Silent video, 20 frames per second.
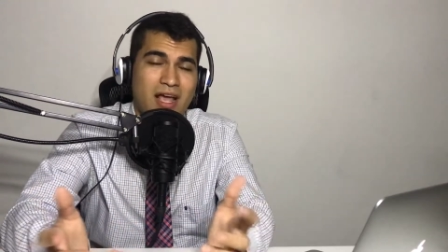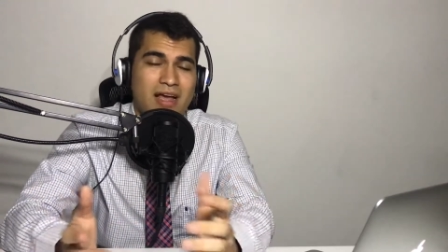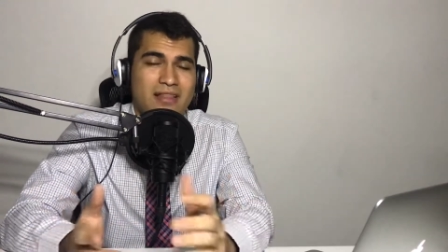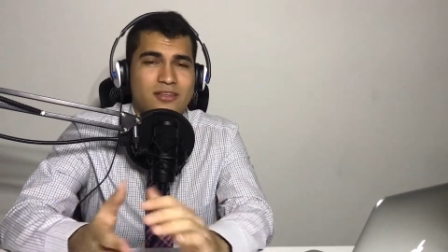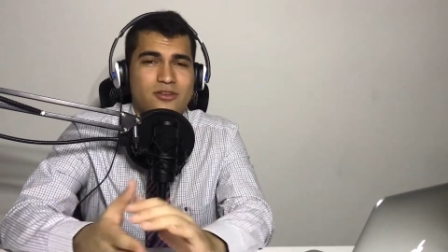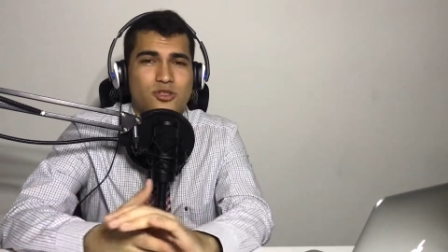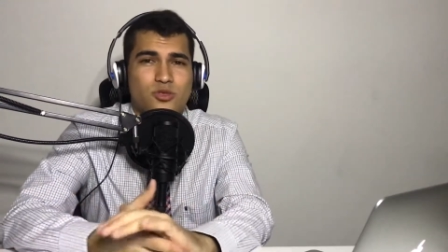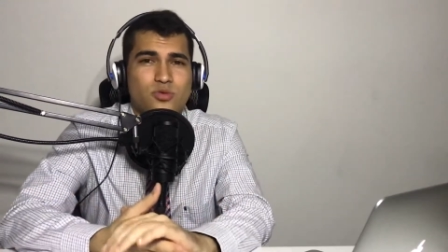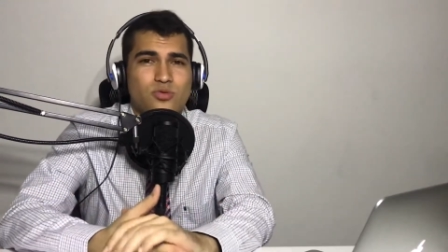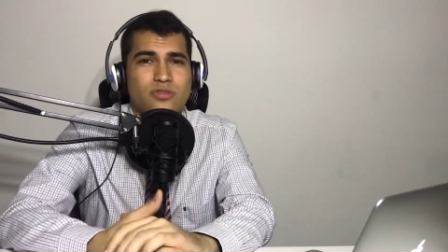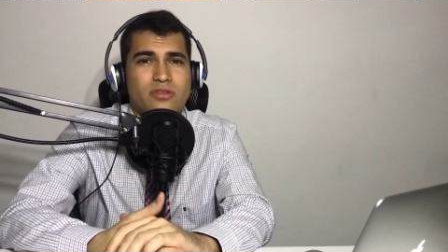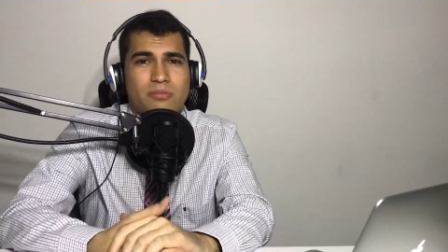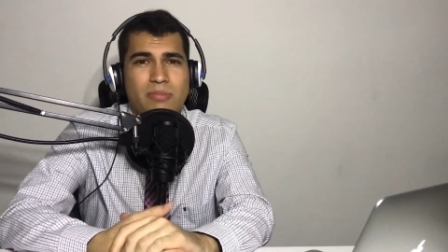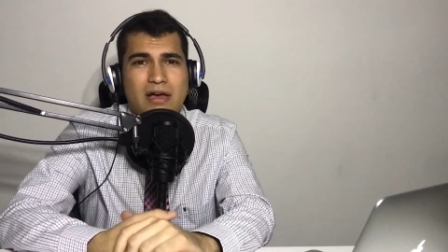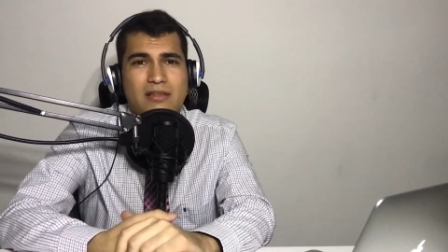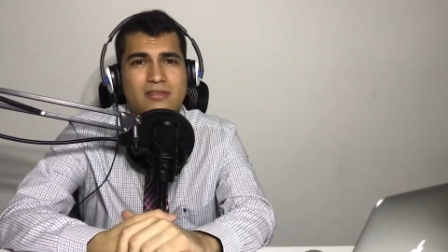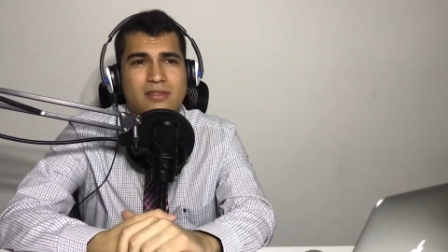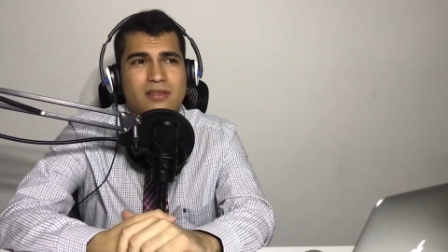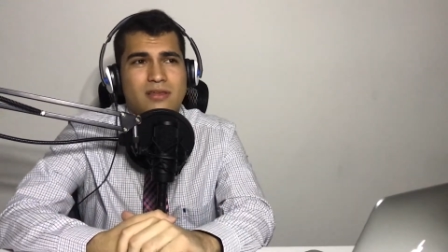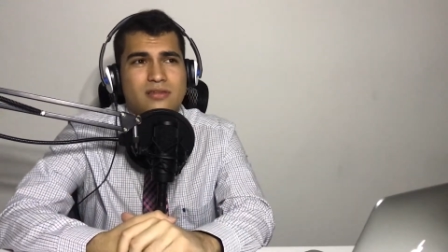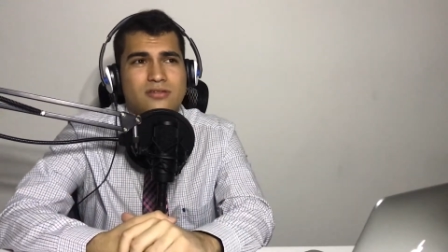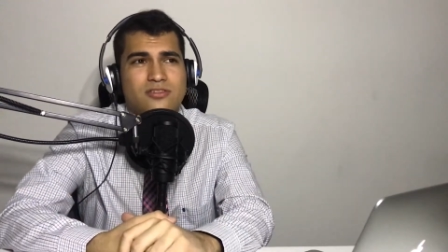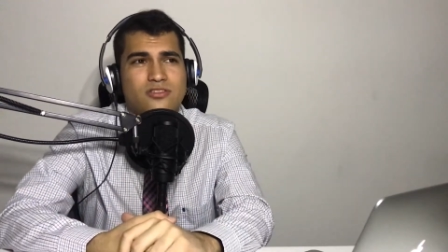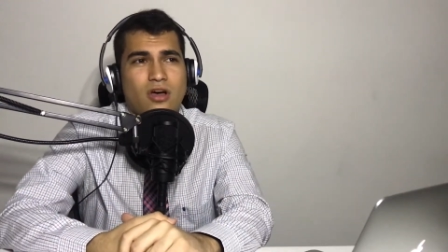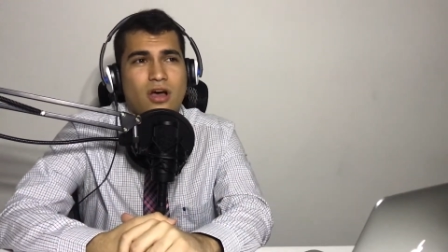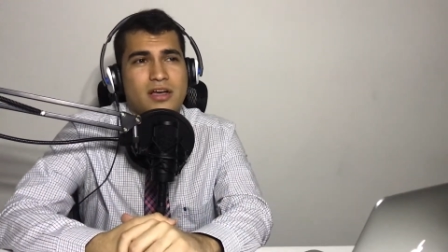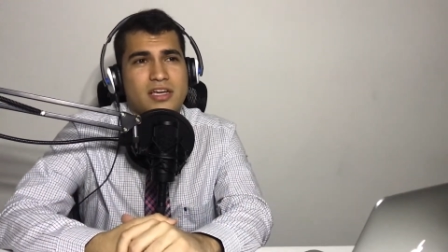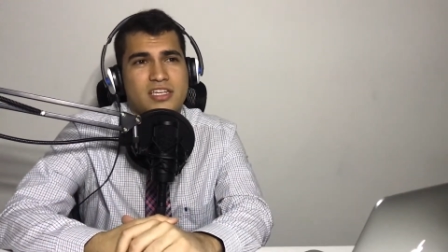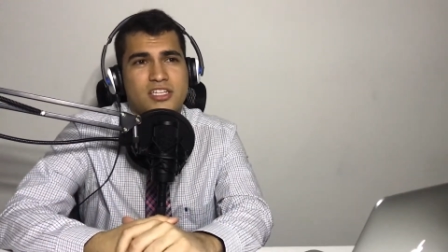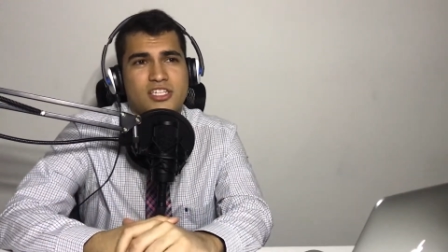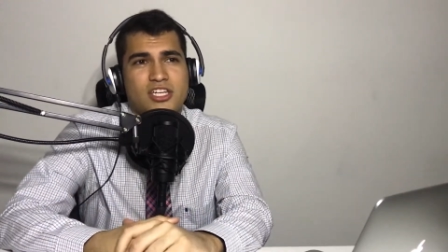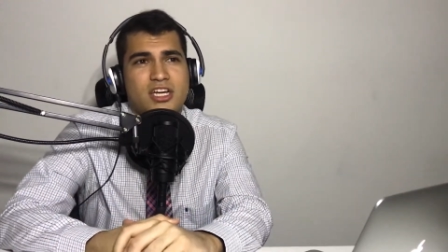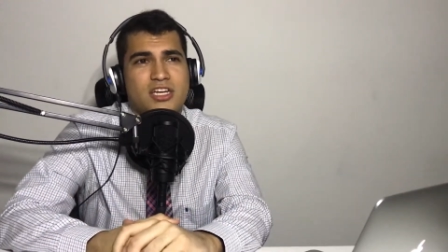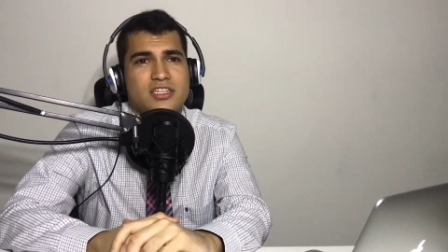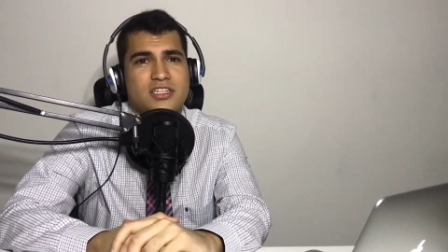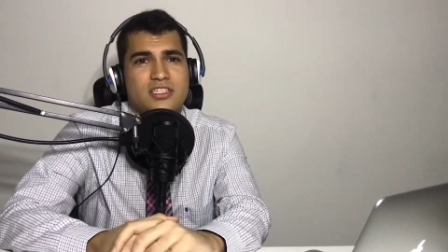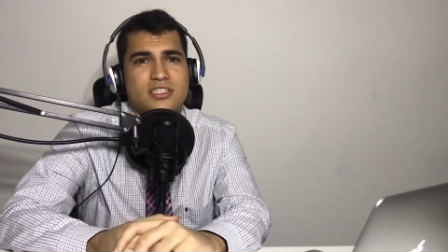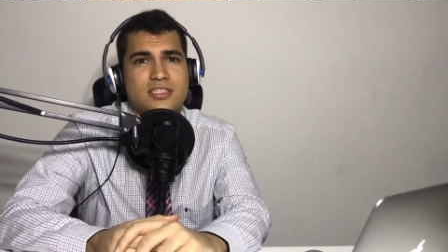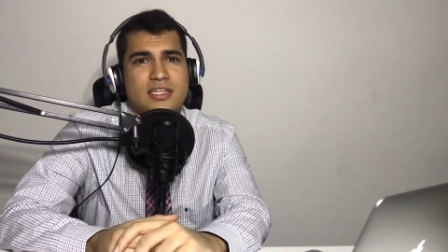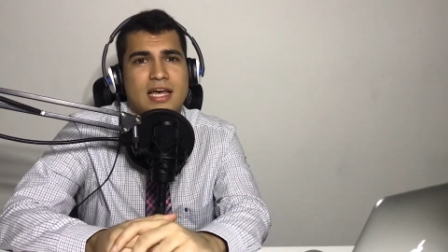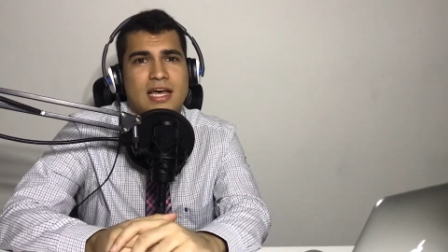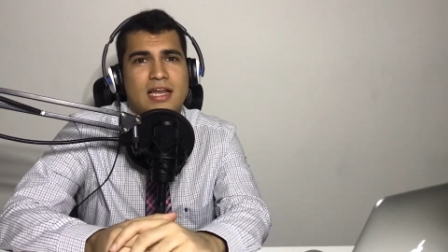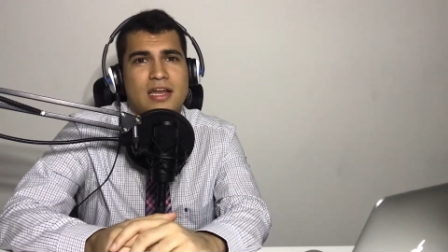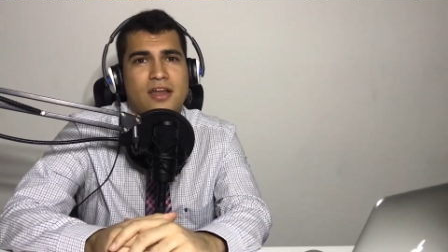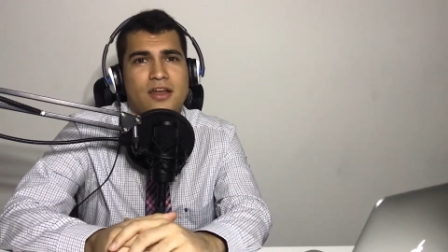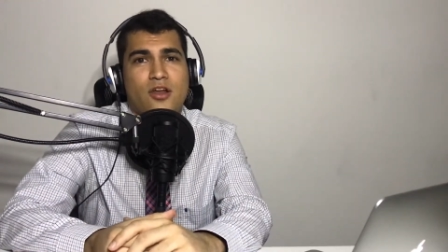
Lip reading: The truth about the stock exchange is that